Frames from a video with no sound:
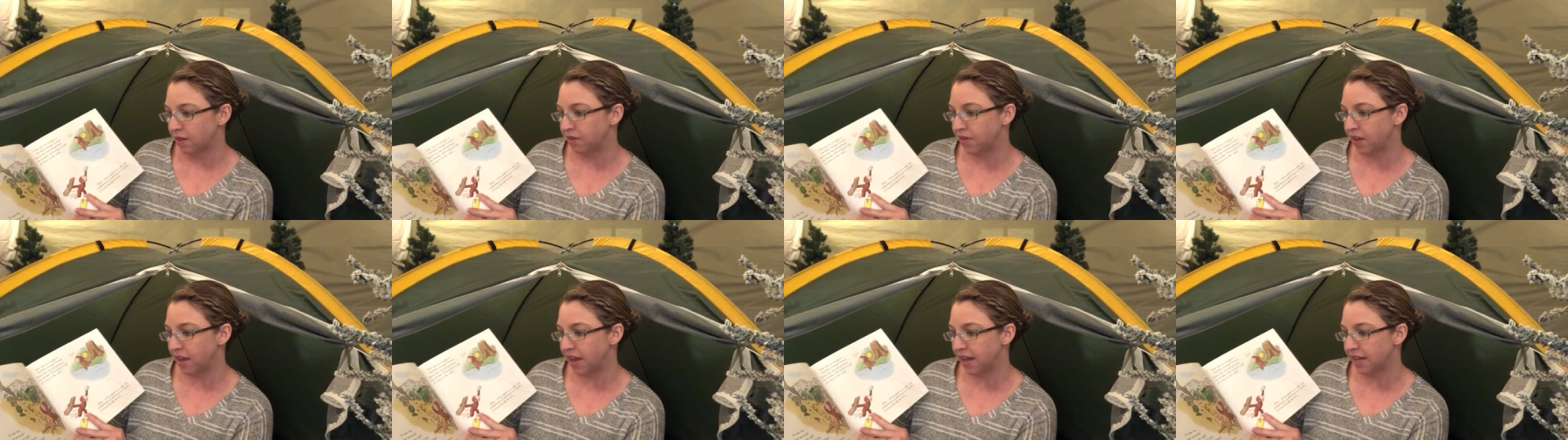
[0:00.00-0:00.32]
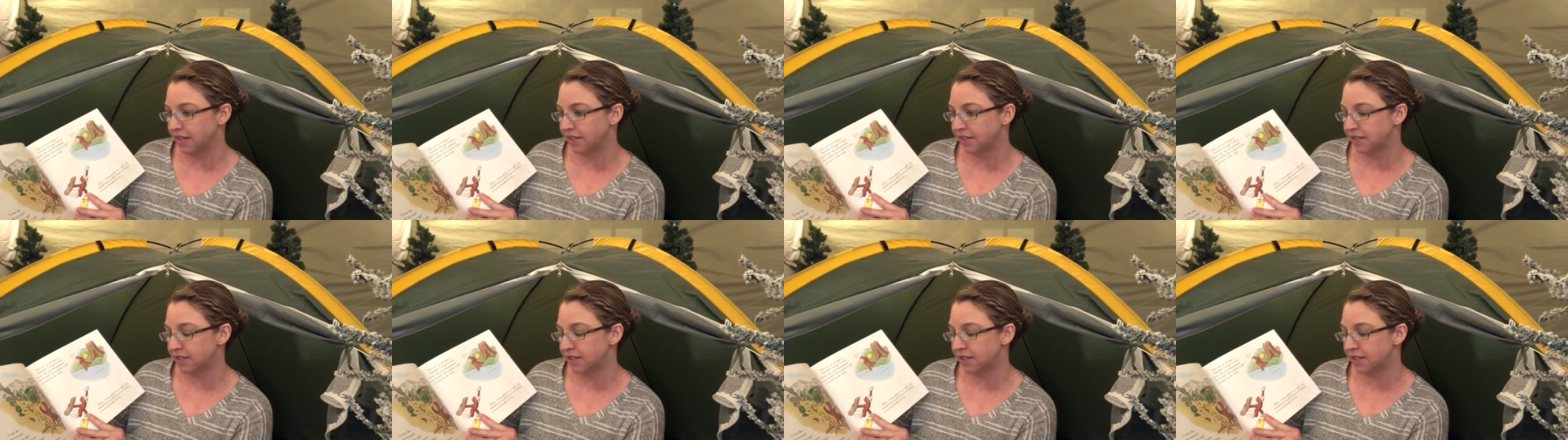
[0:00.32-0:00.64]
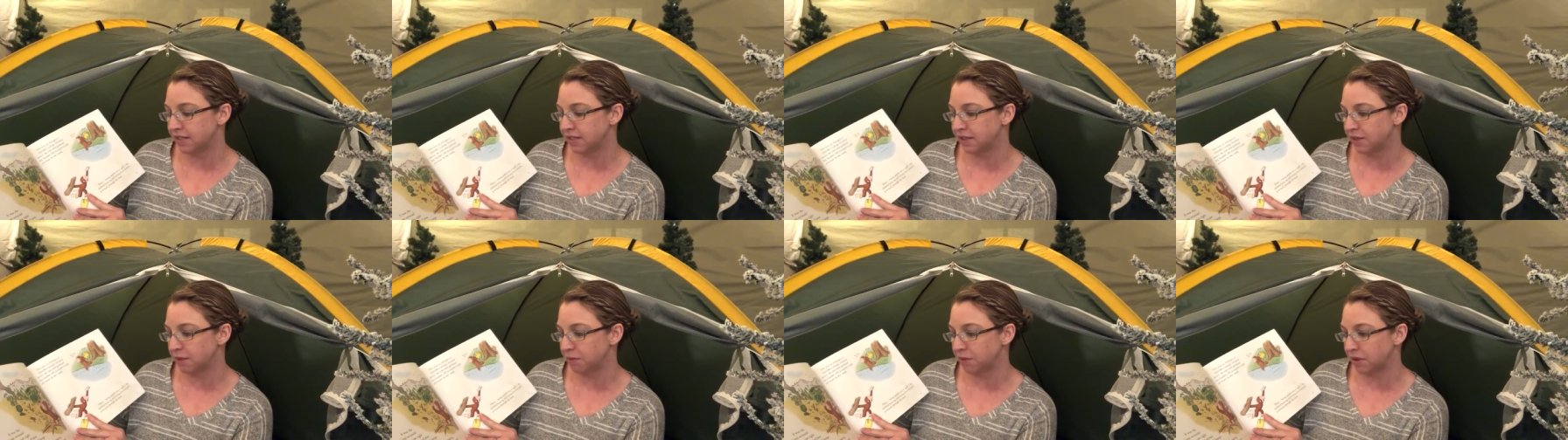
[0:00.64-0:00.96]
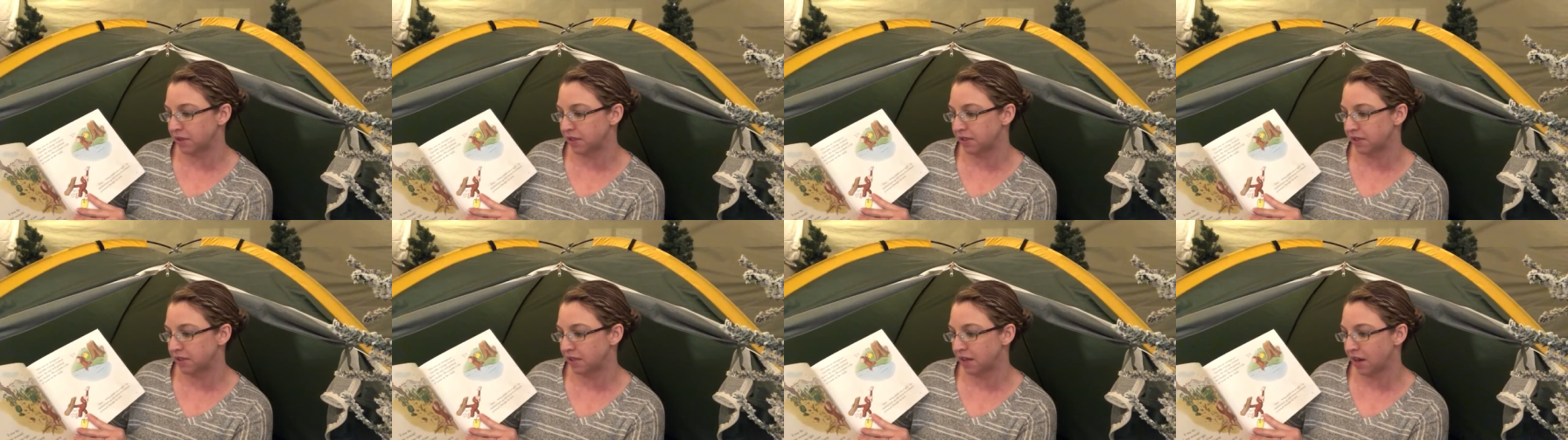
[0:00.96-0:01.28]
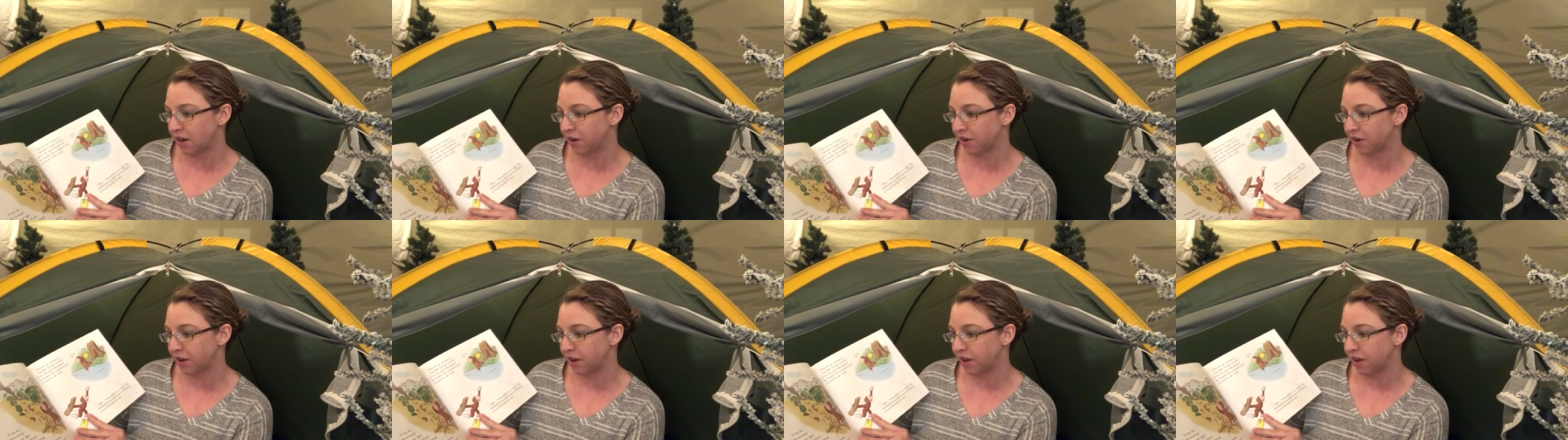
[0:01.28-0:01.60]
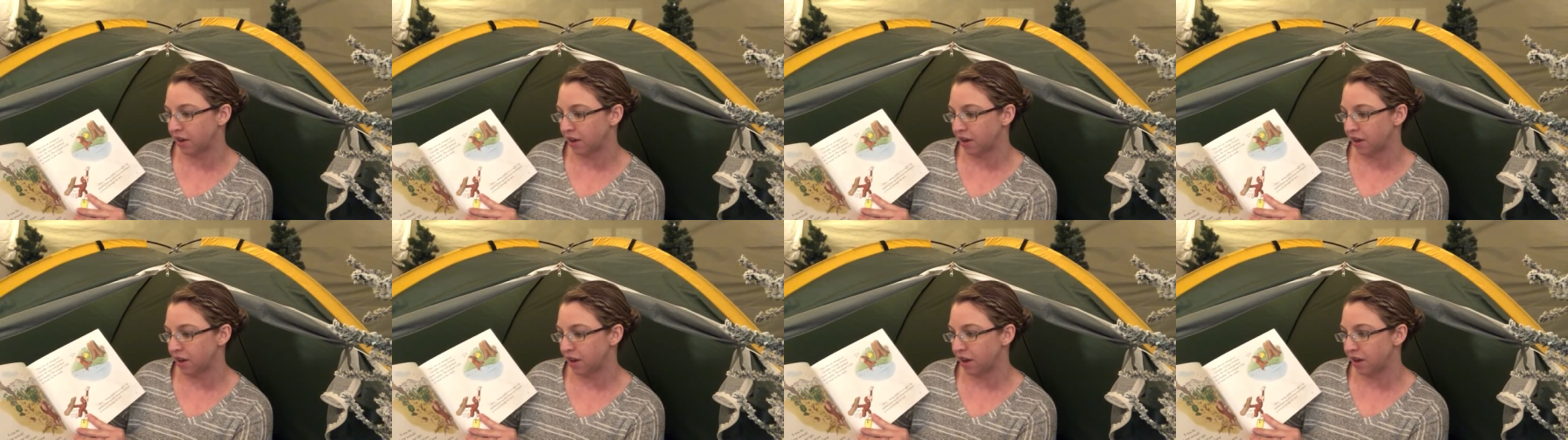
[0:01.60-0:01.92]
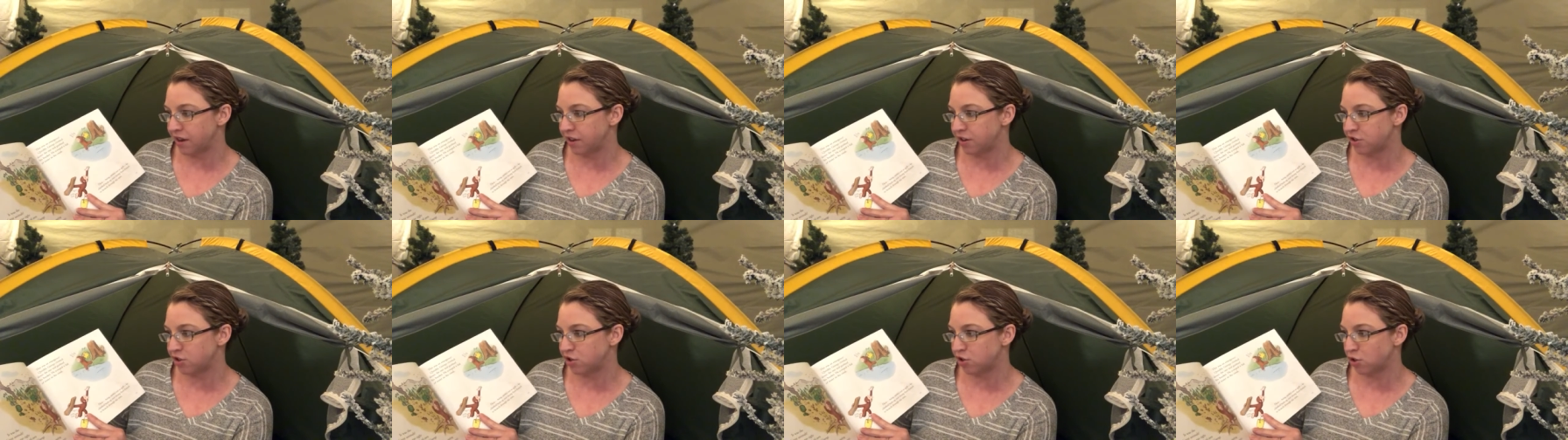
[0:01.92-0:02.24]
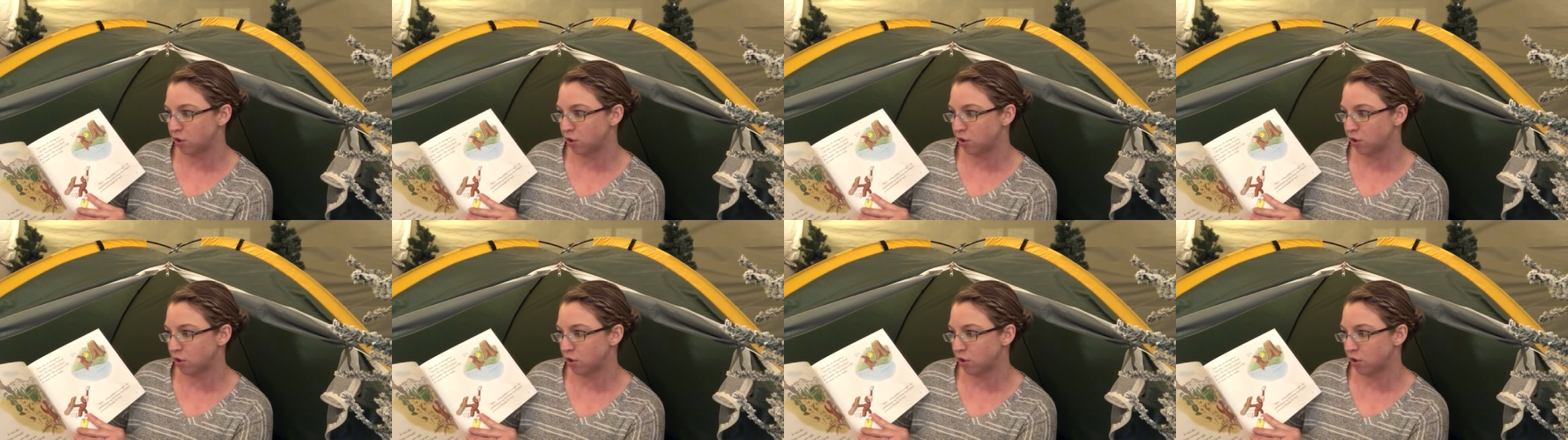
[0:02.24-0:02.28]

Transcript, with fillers: They had seen something scary, and